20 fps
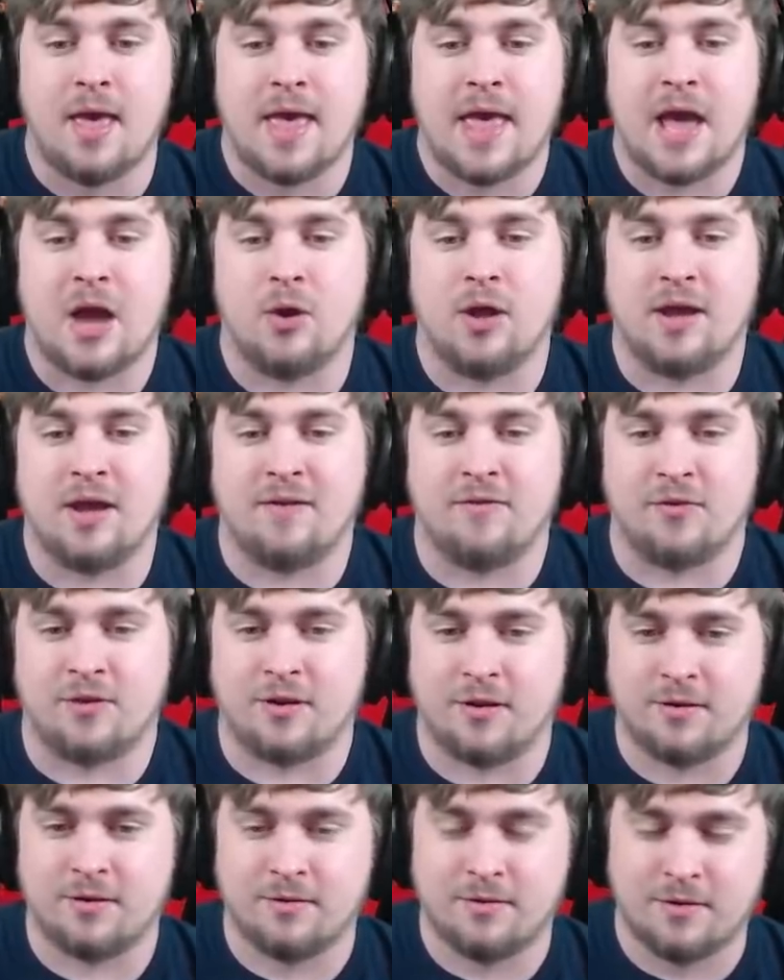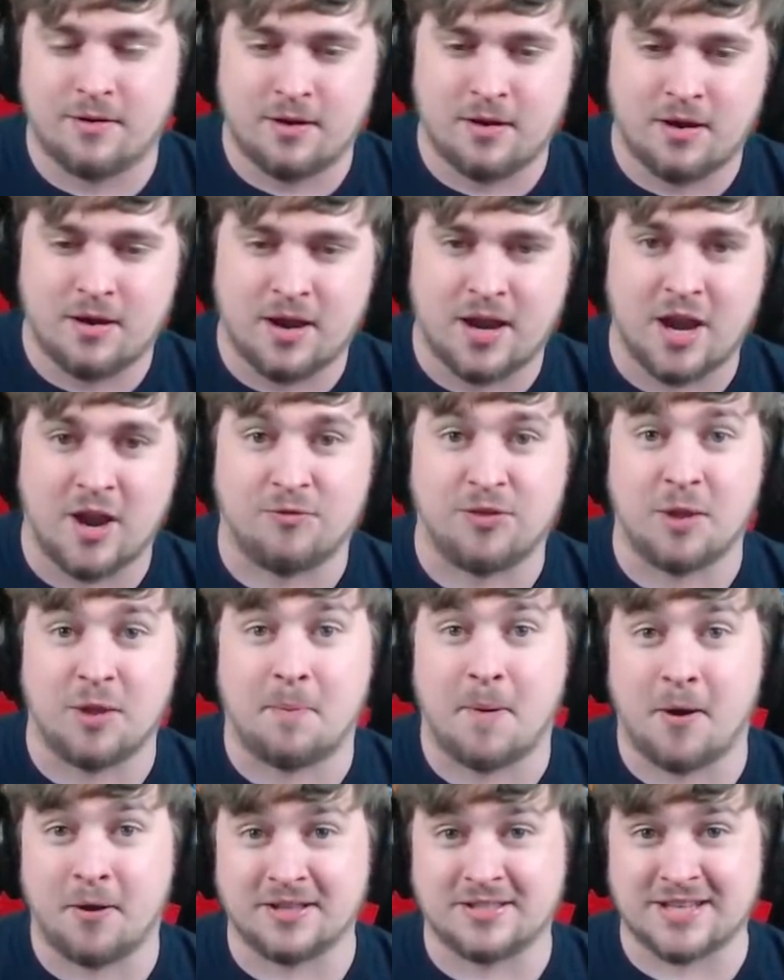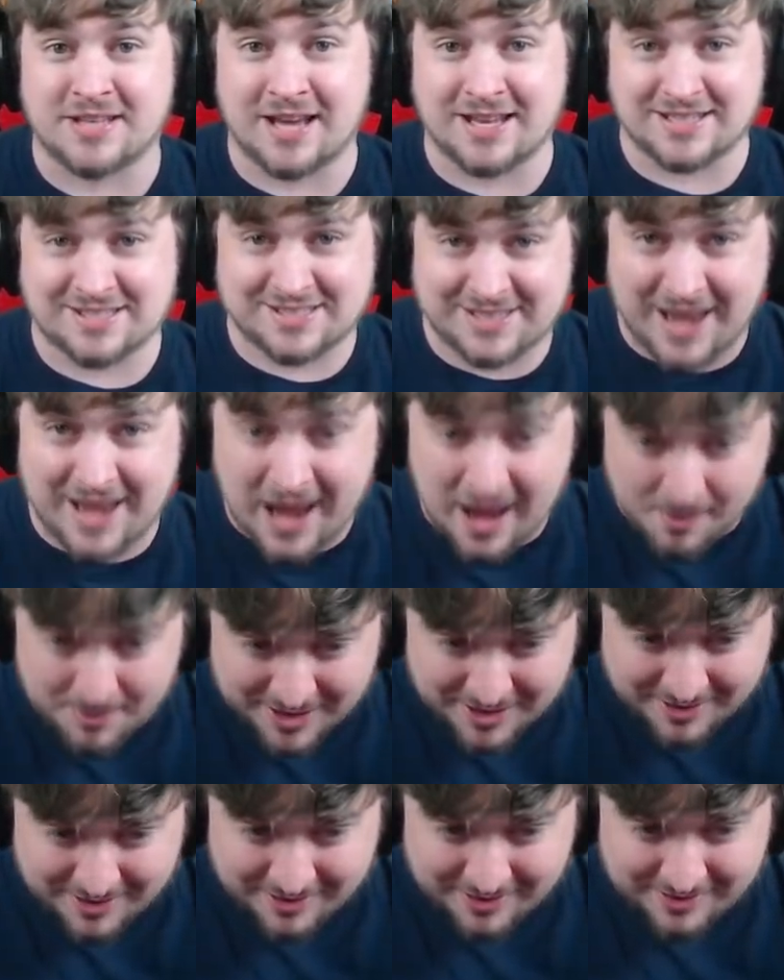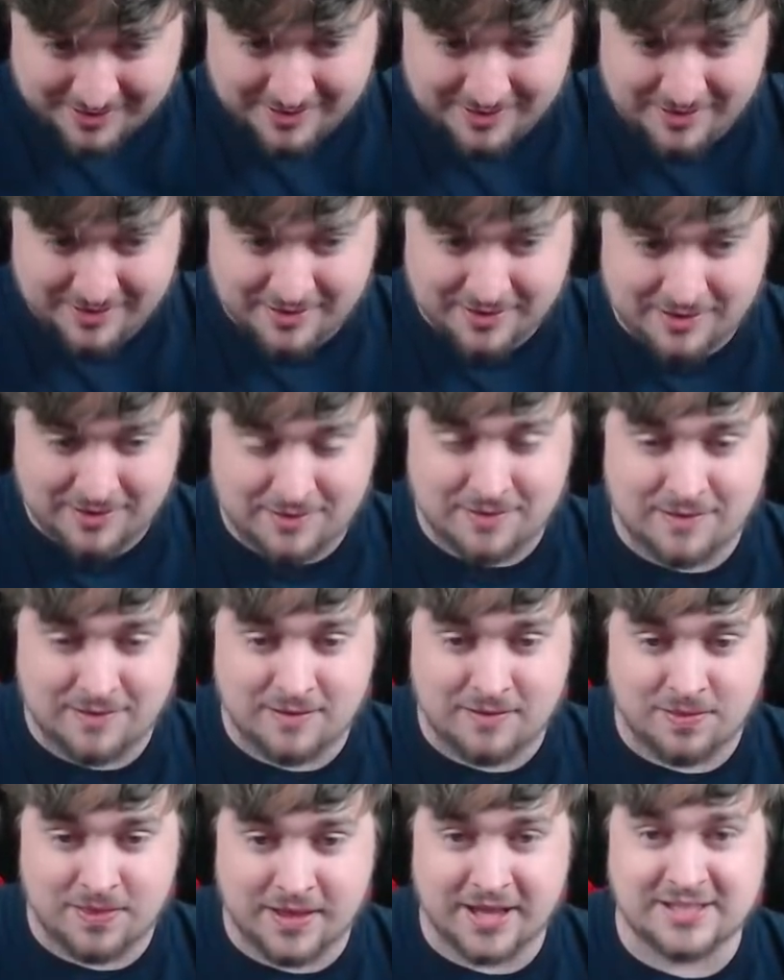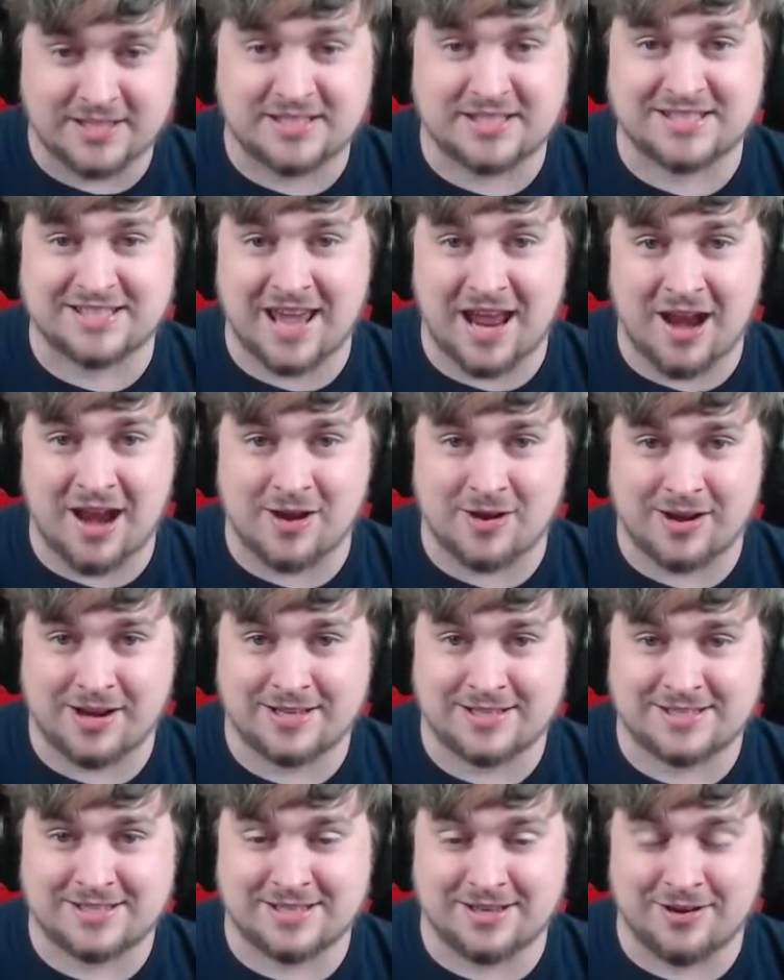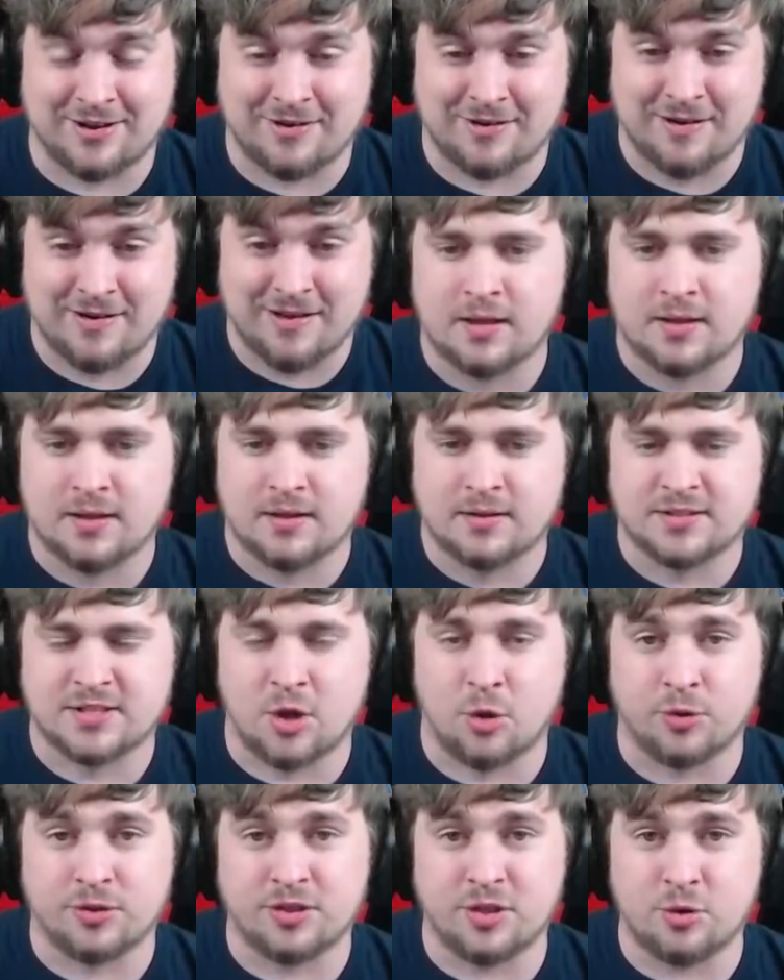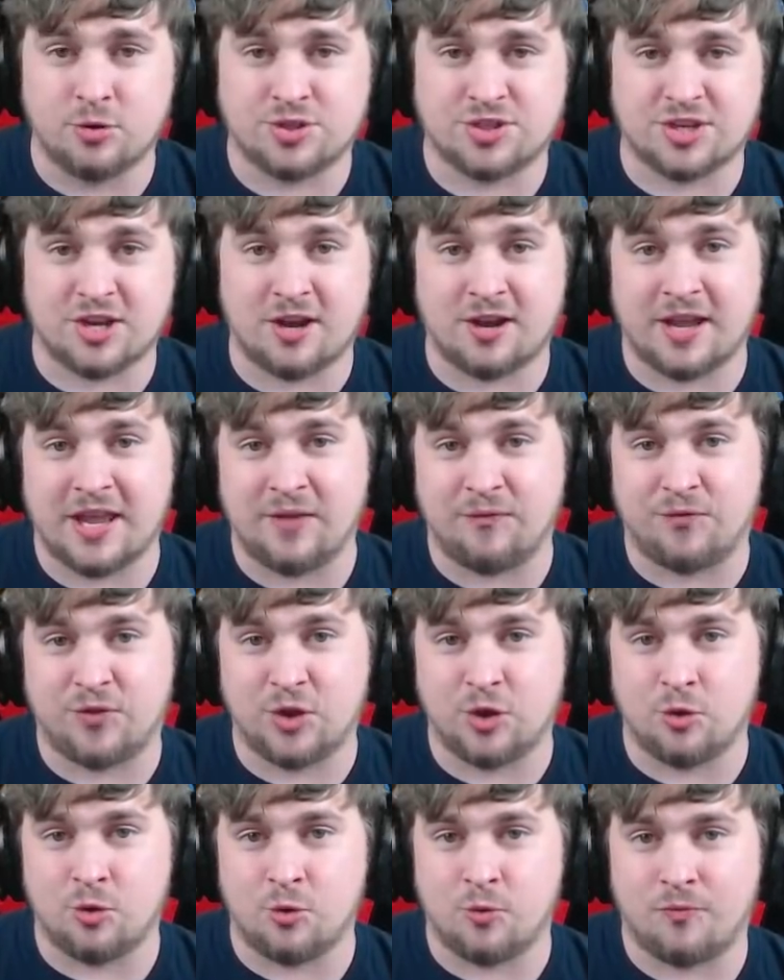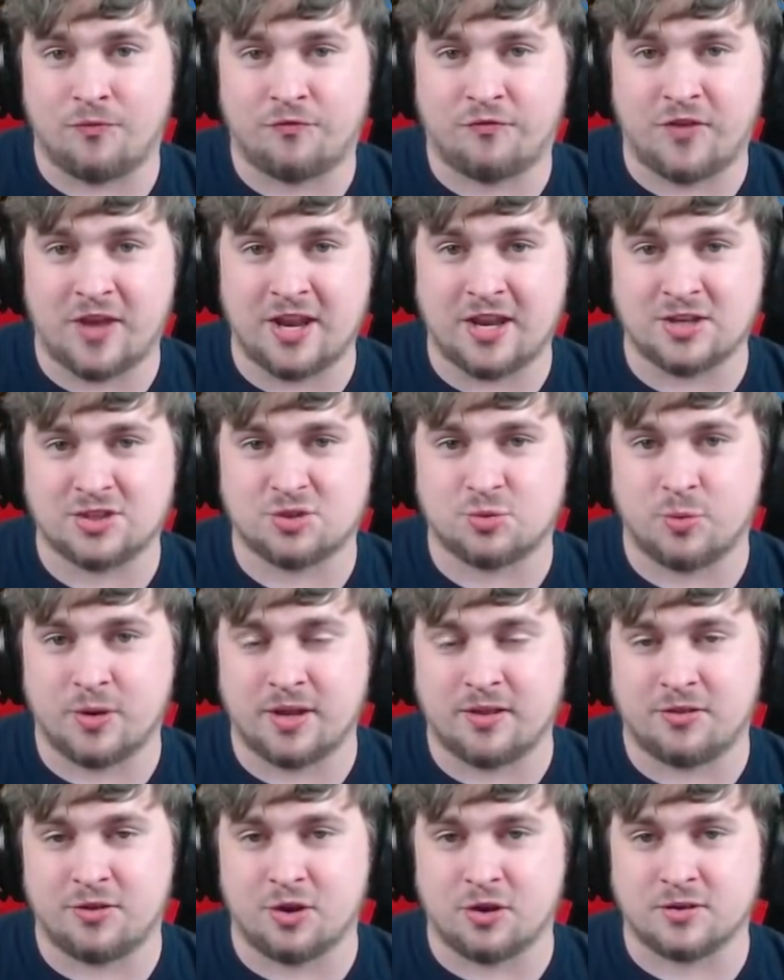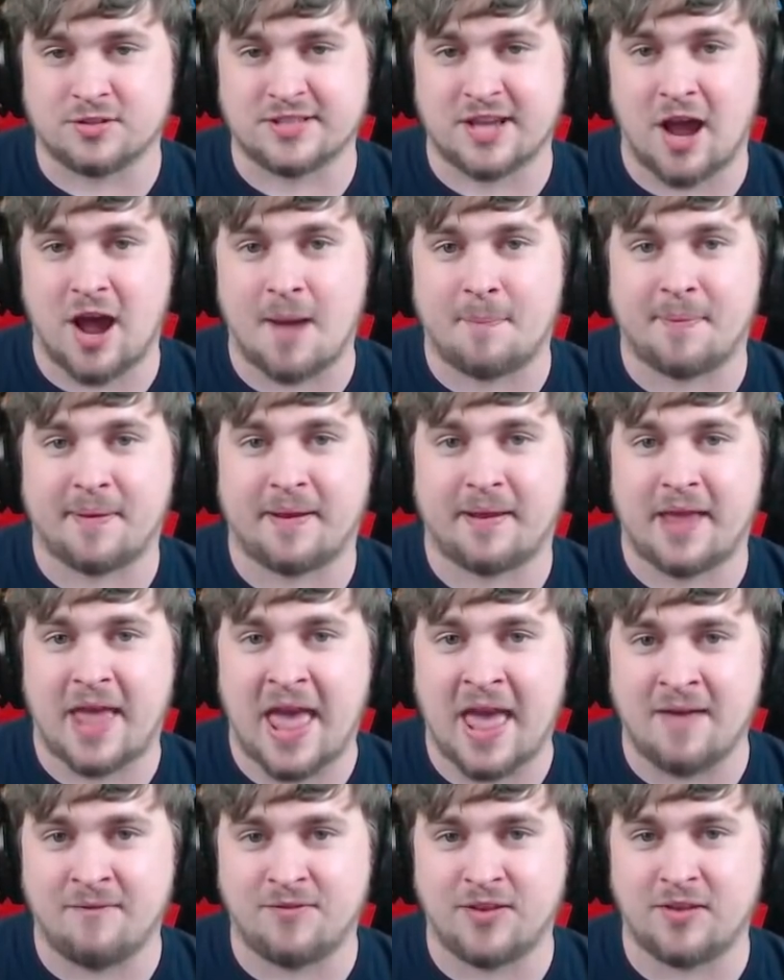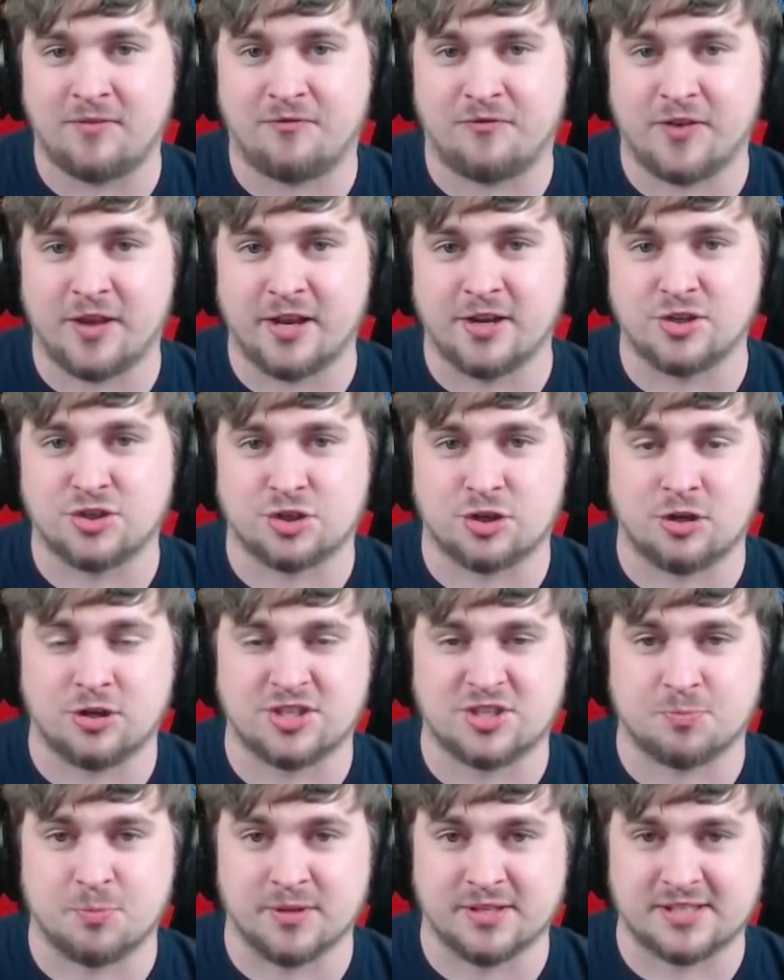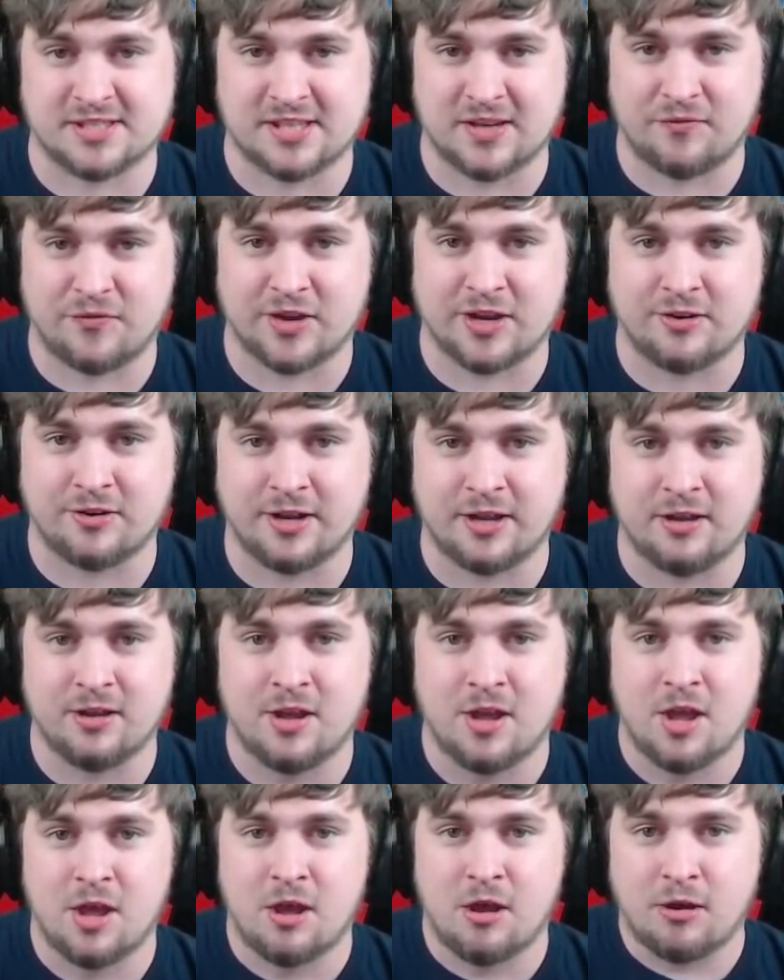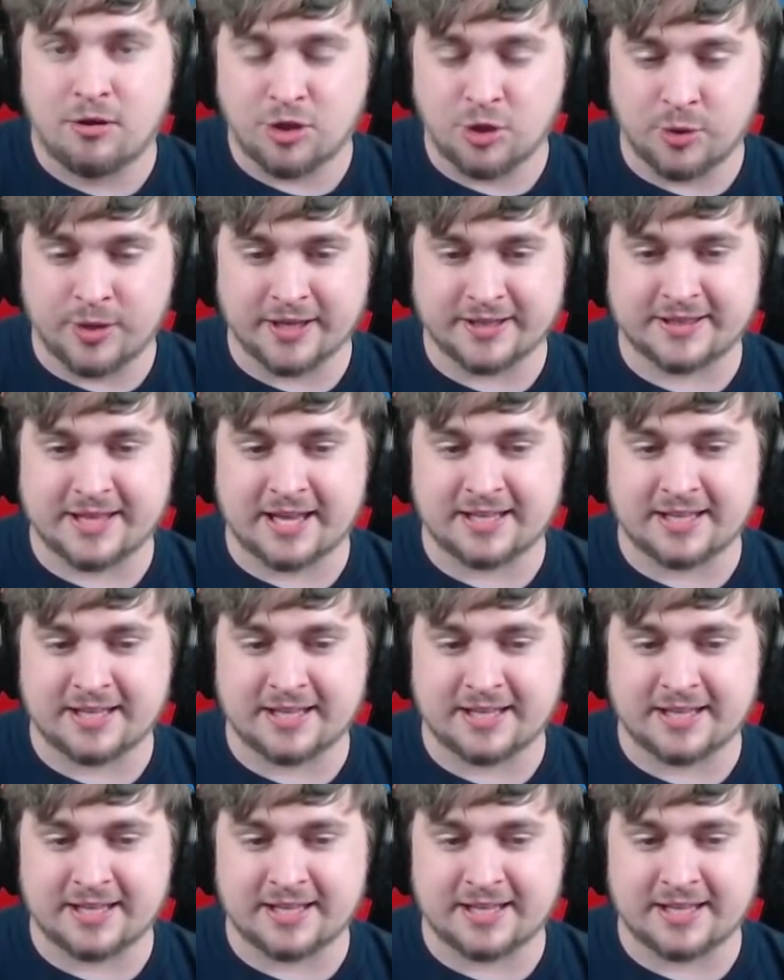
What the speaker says: However, if the opponent's out of stamina, it's scary. So with Nusha, if you finish with your top heavy finisher specifically, you get that